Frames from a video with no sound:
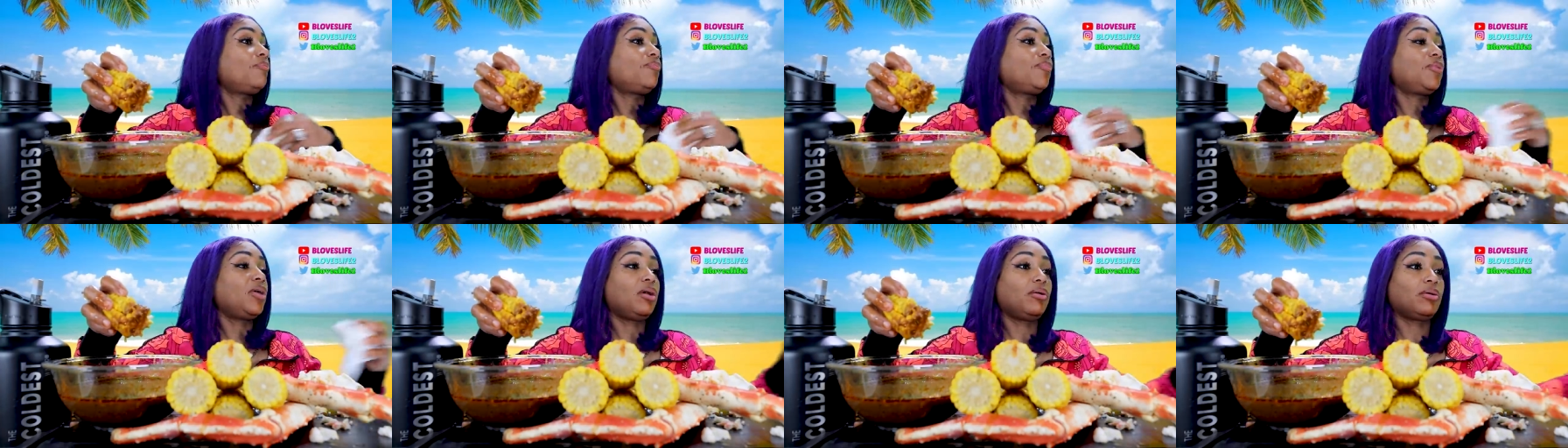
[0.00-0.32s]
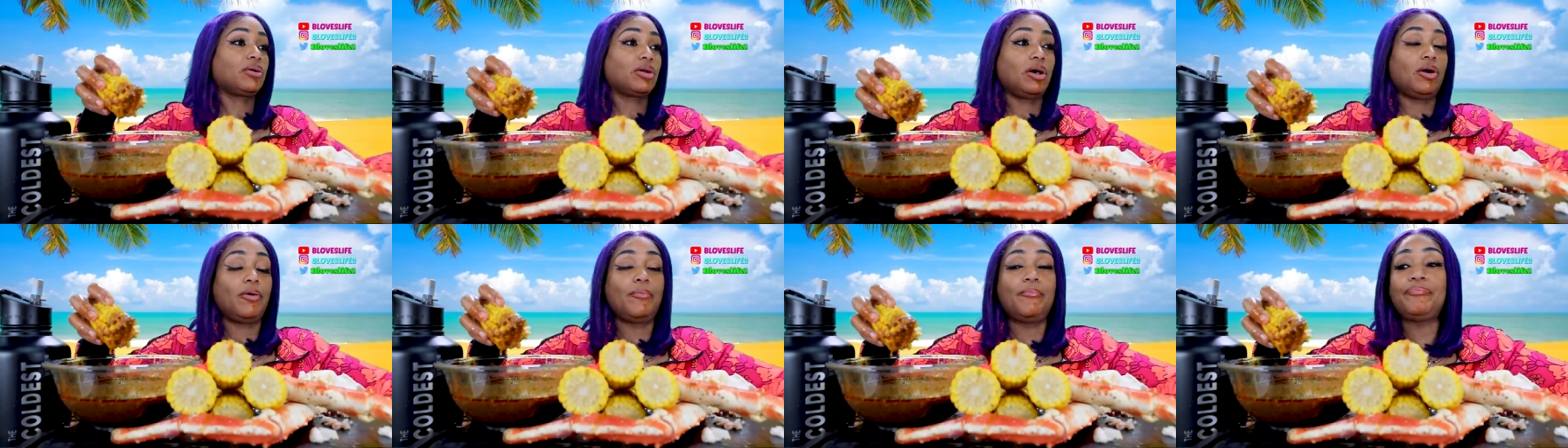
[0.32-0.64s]
There
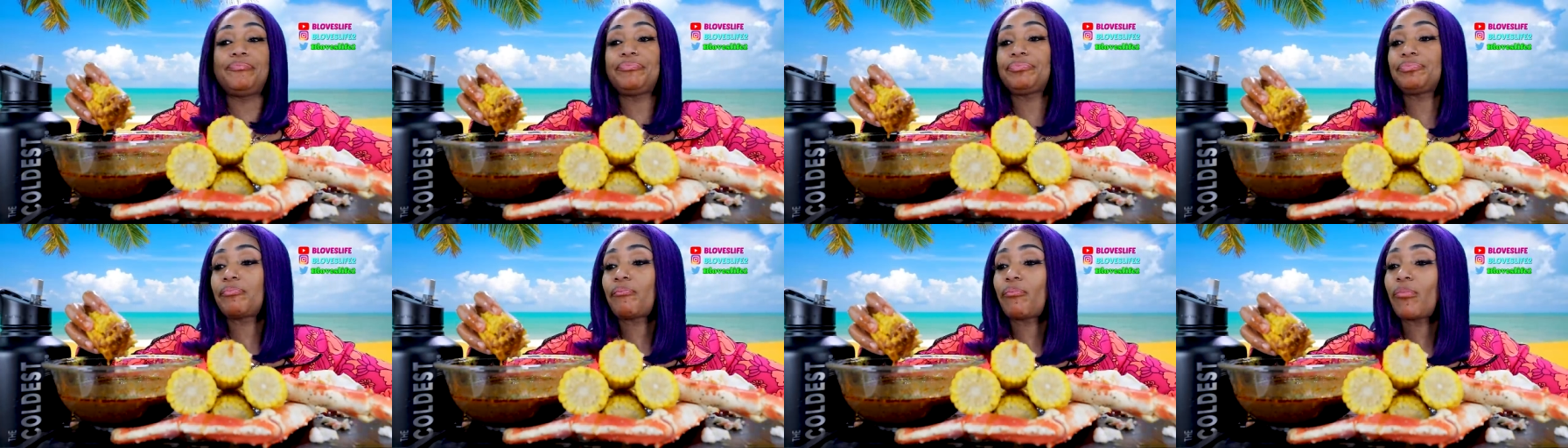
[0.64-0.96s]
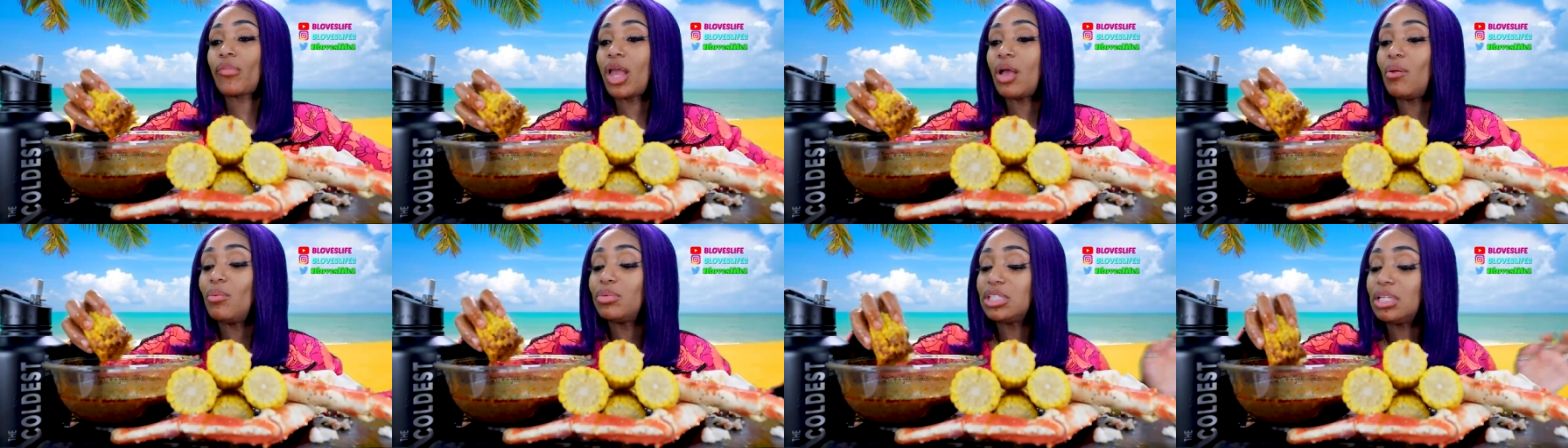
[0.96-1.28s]
we go.
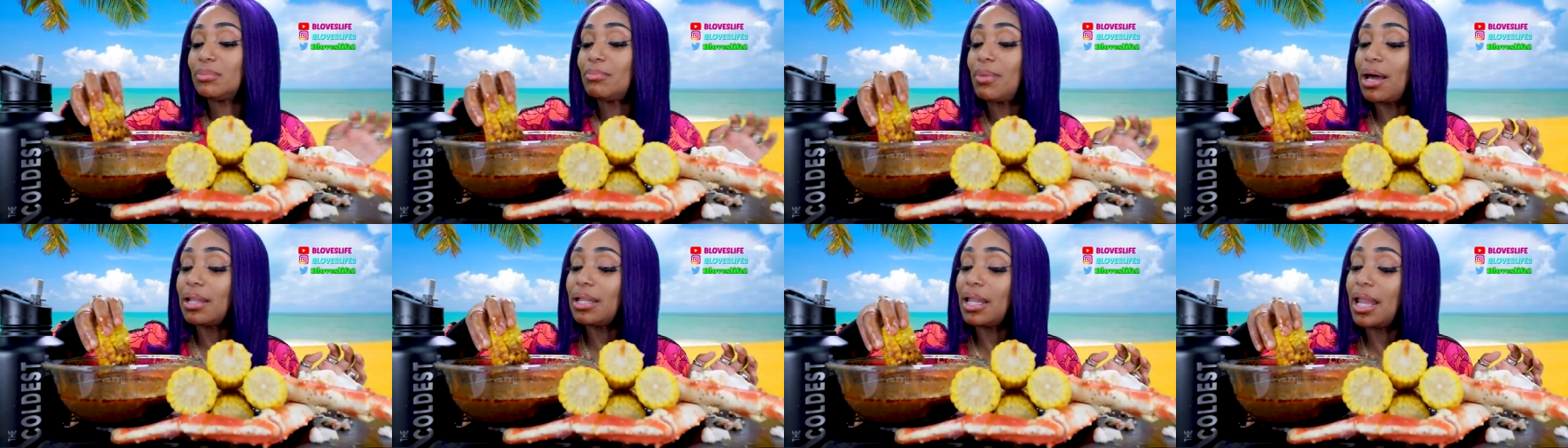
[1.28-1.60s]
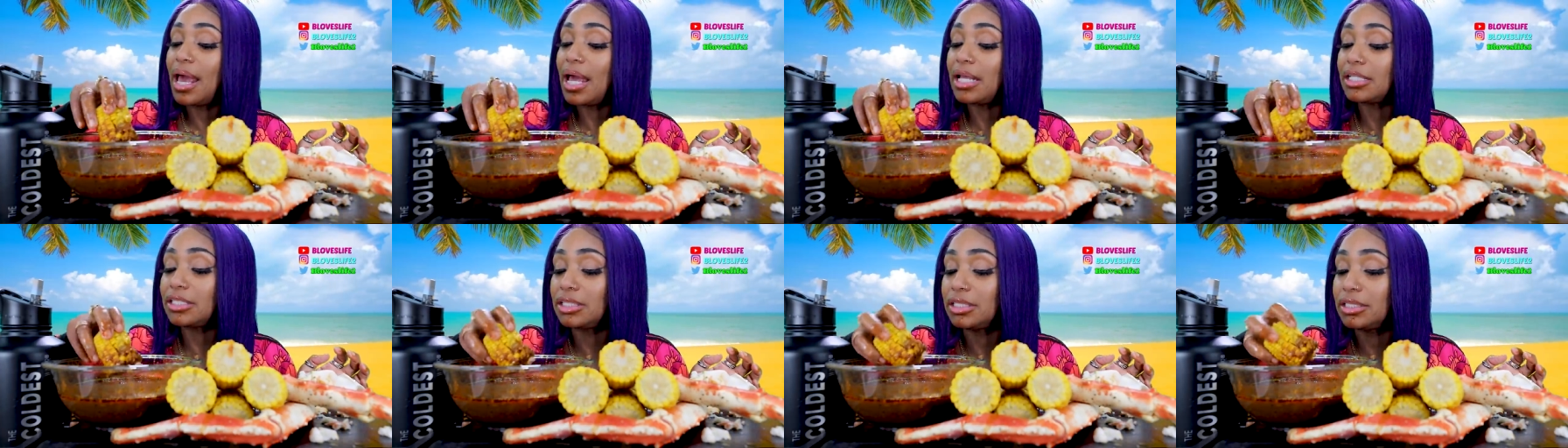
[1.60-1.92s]
It was in my
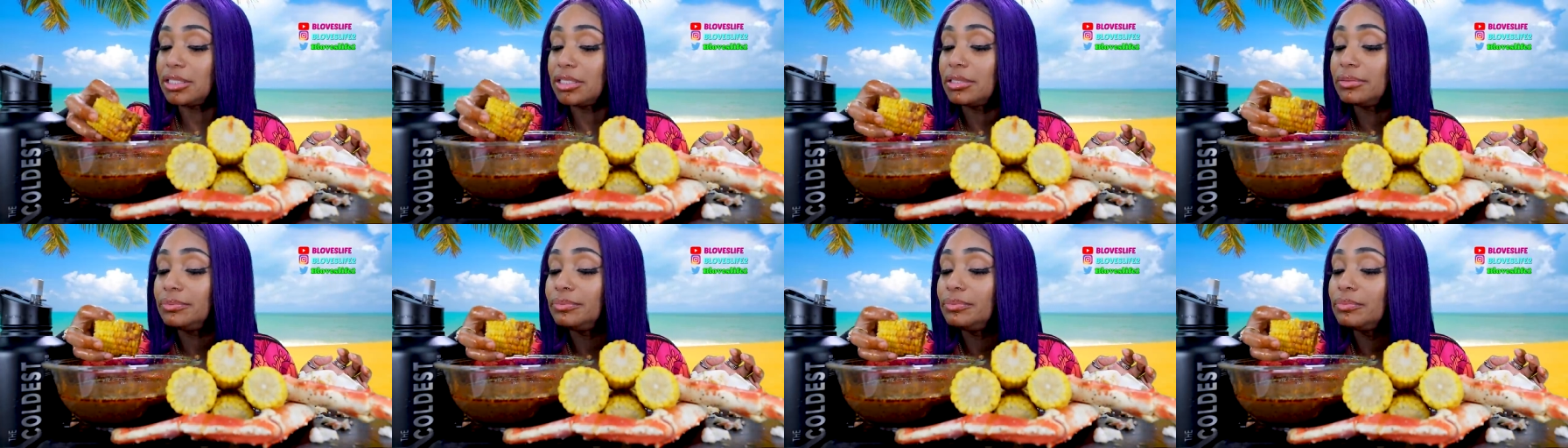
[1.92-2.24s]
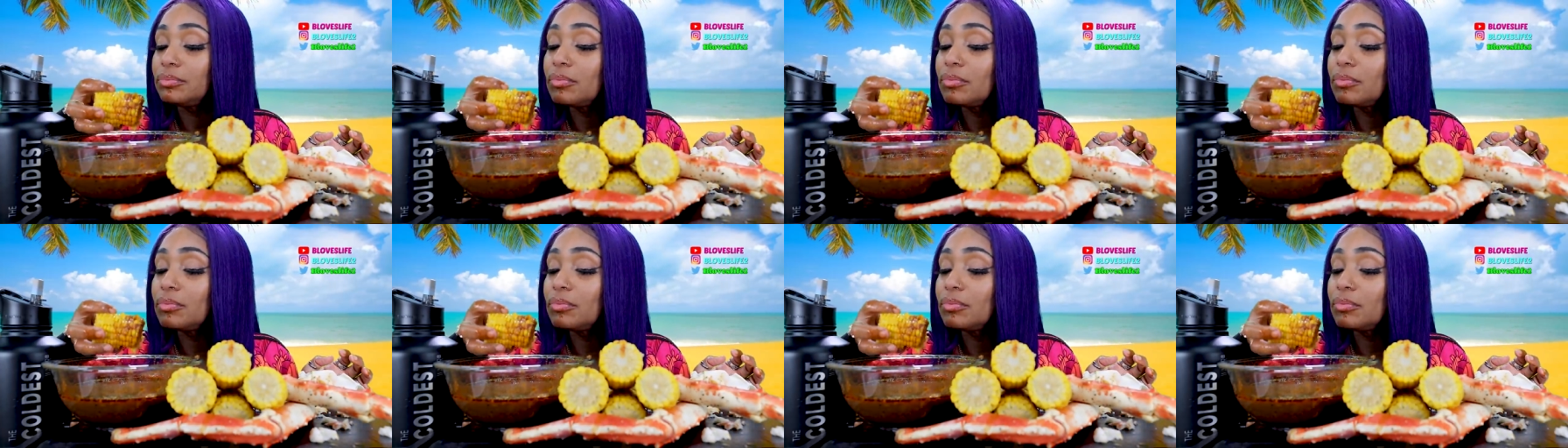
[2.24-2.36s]
lashes.